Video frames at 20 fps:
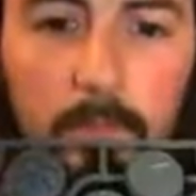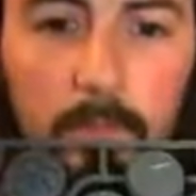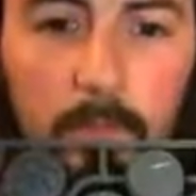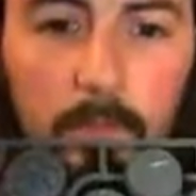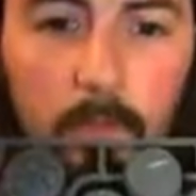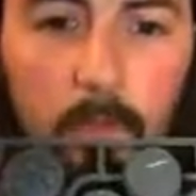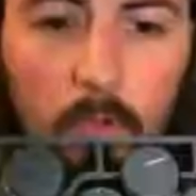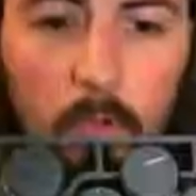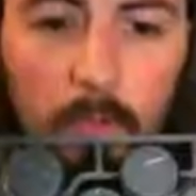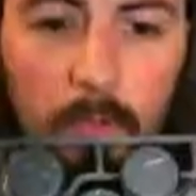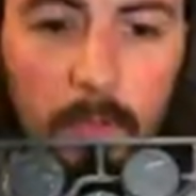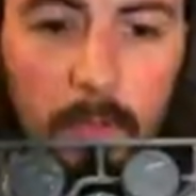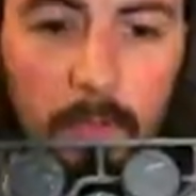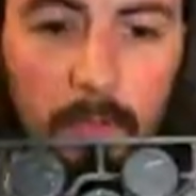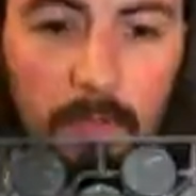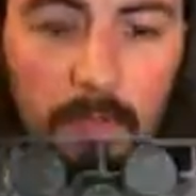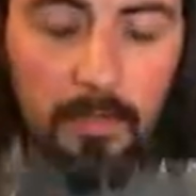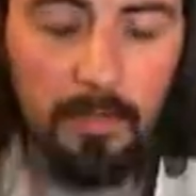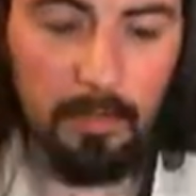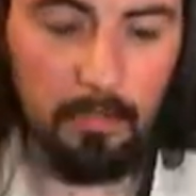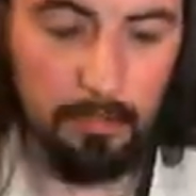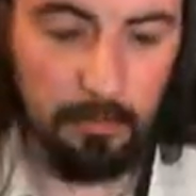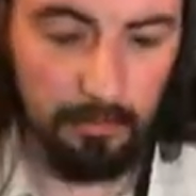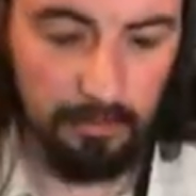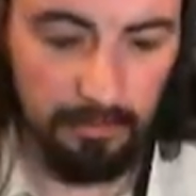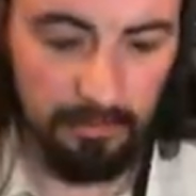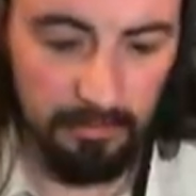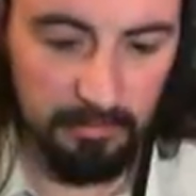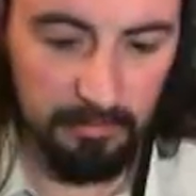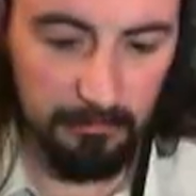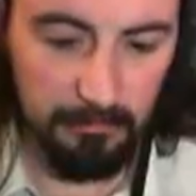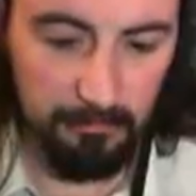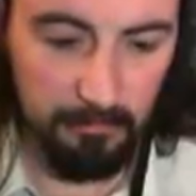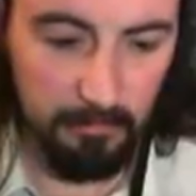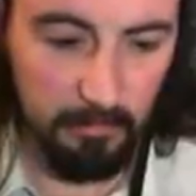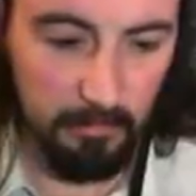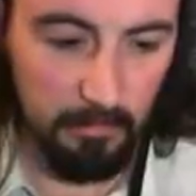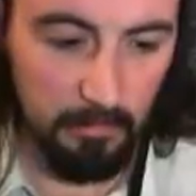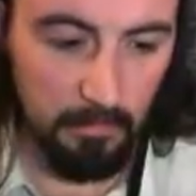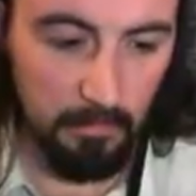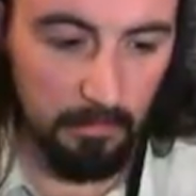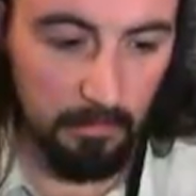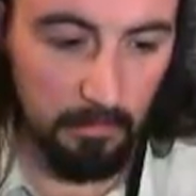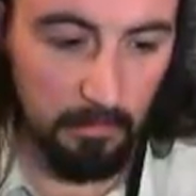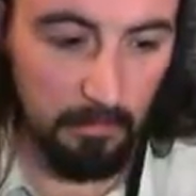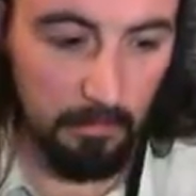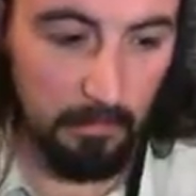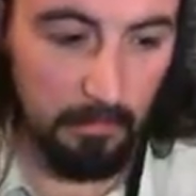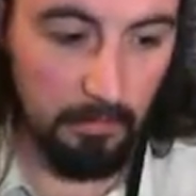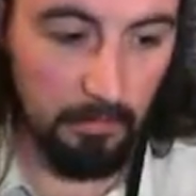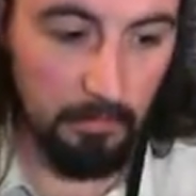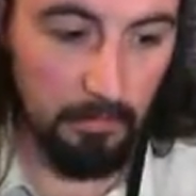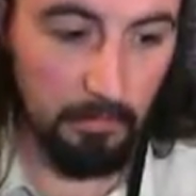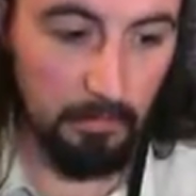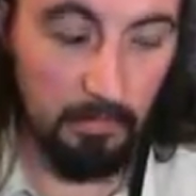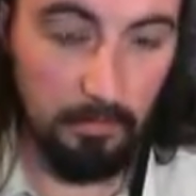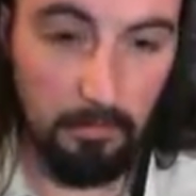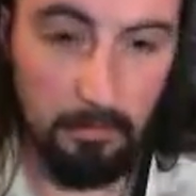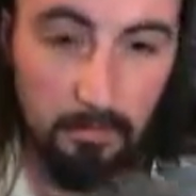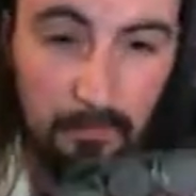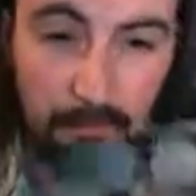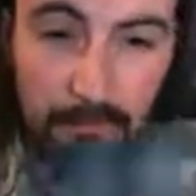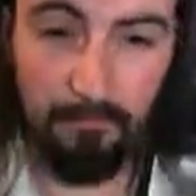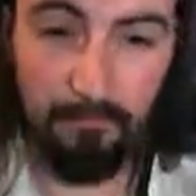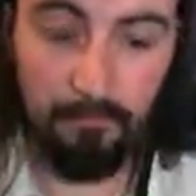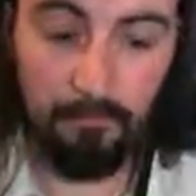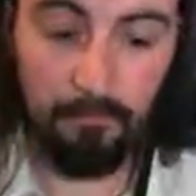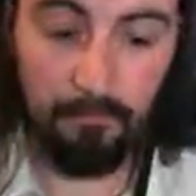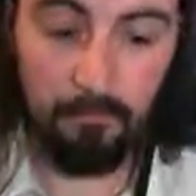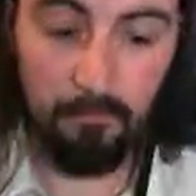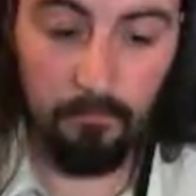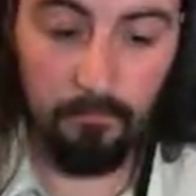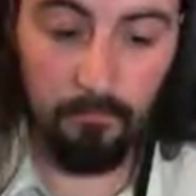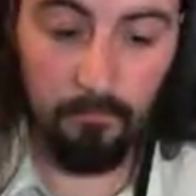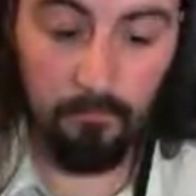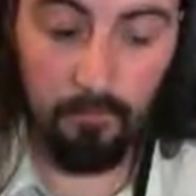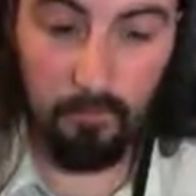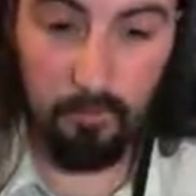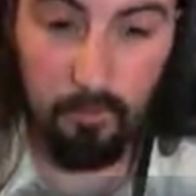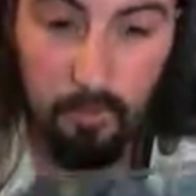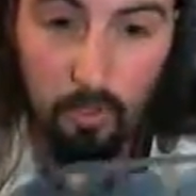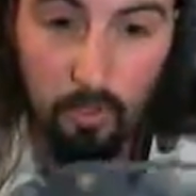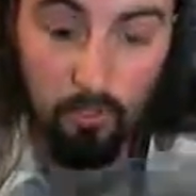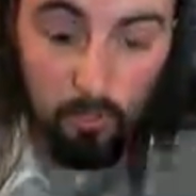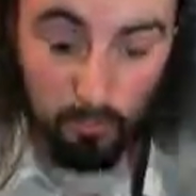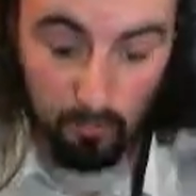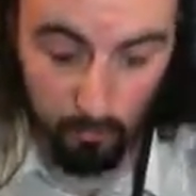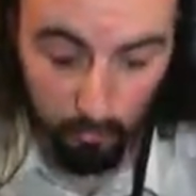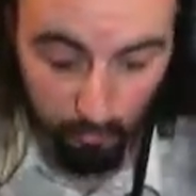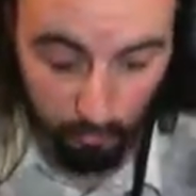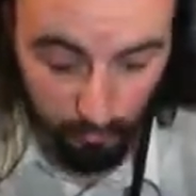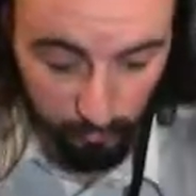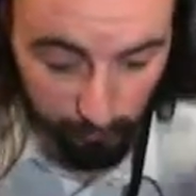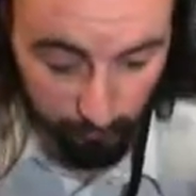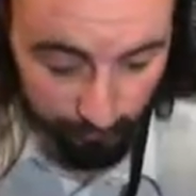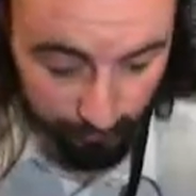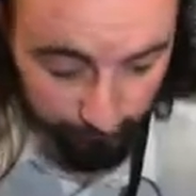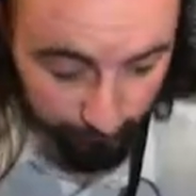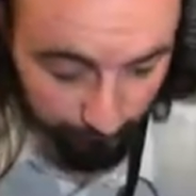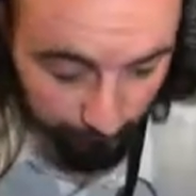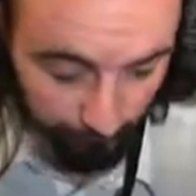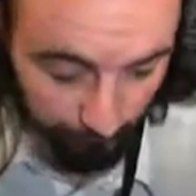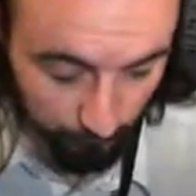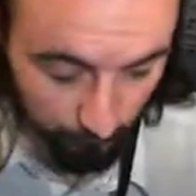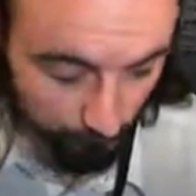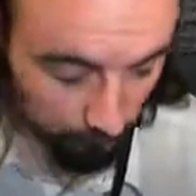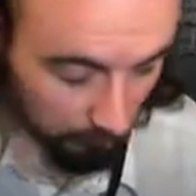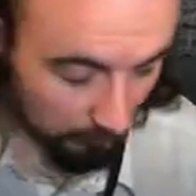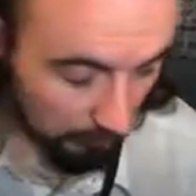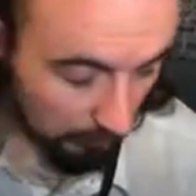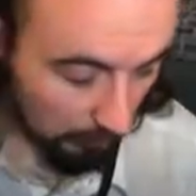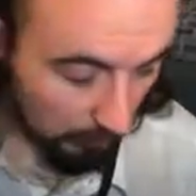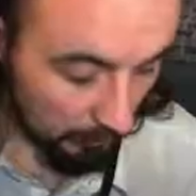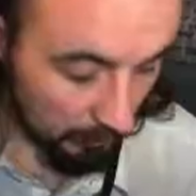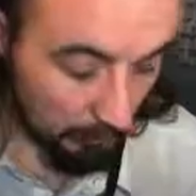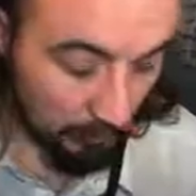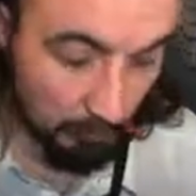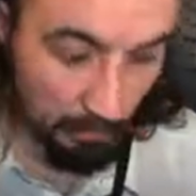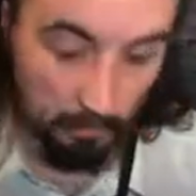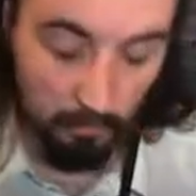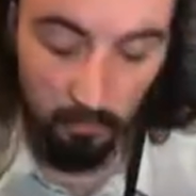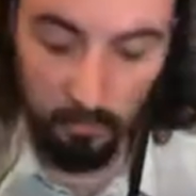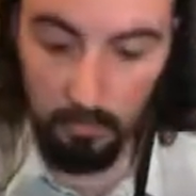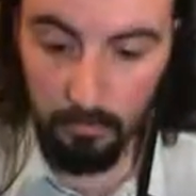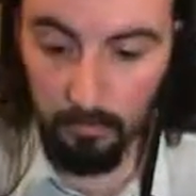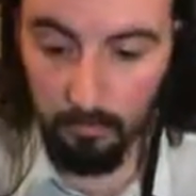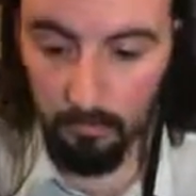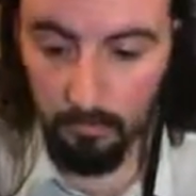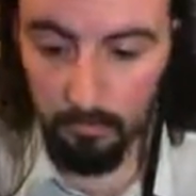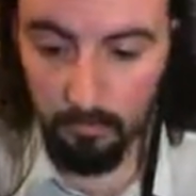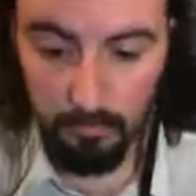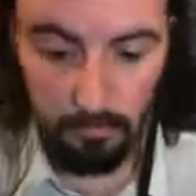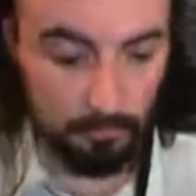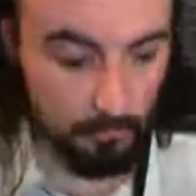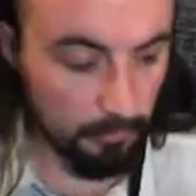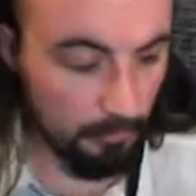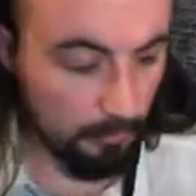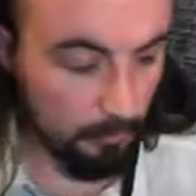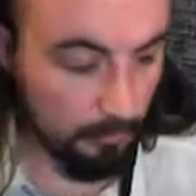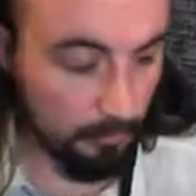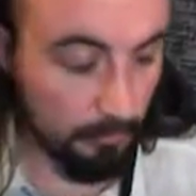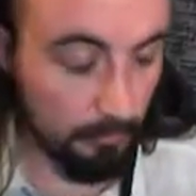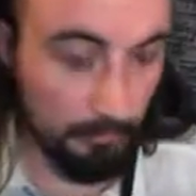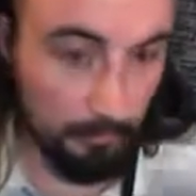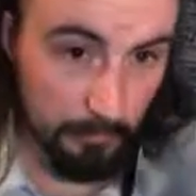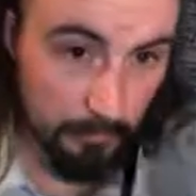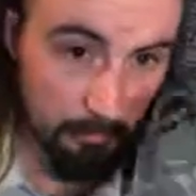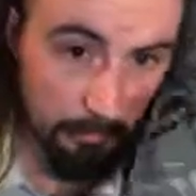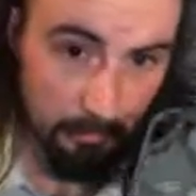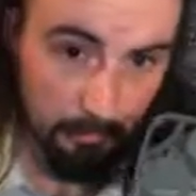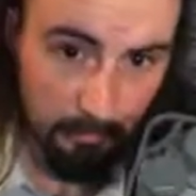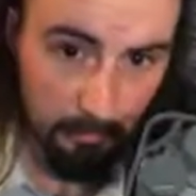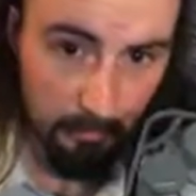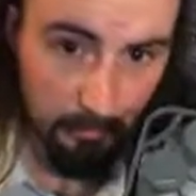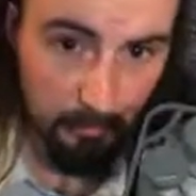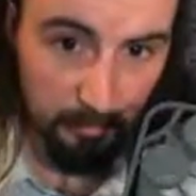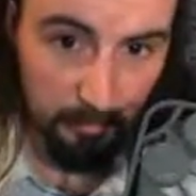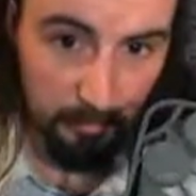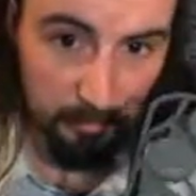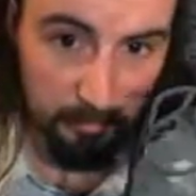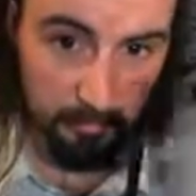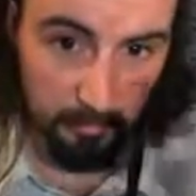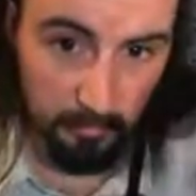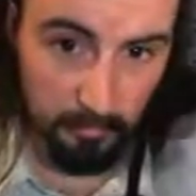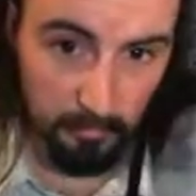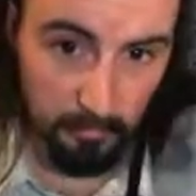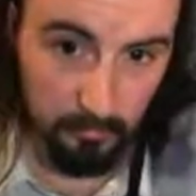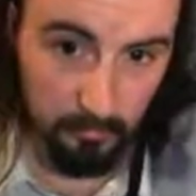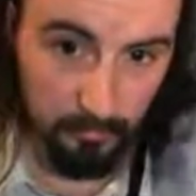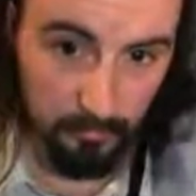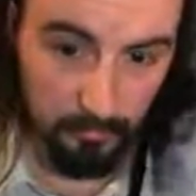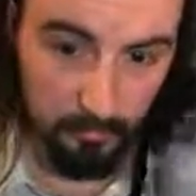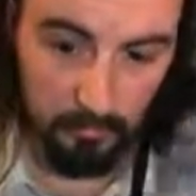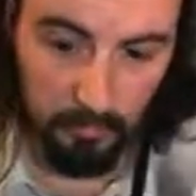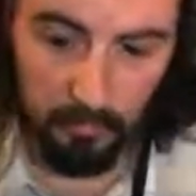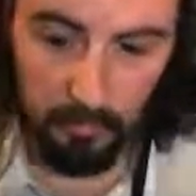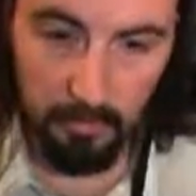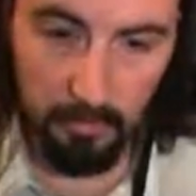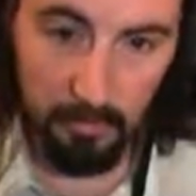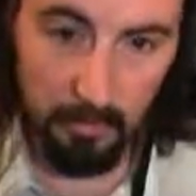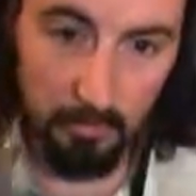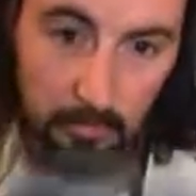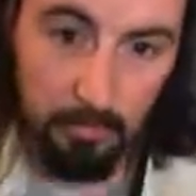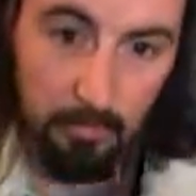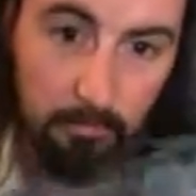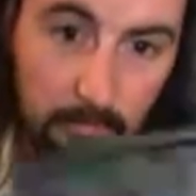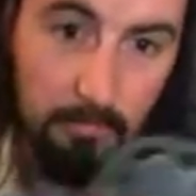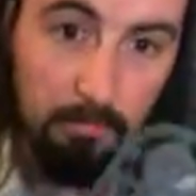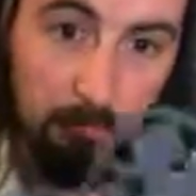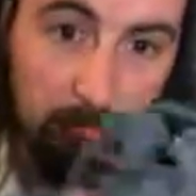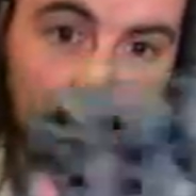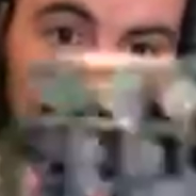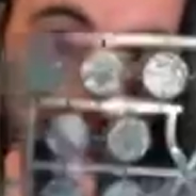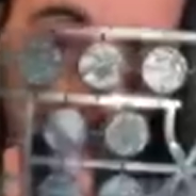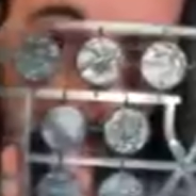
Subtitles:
All unpainted, as you see, and stuck on sprues. Now I got the 32mm and the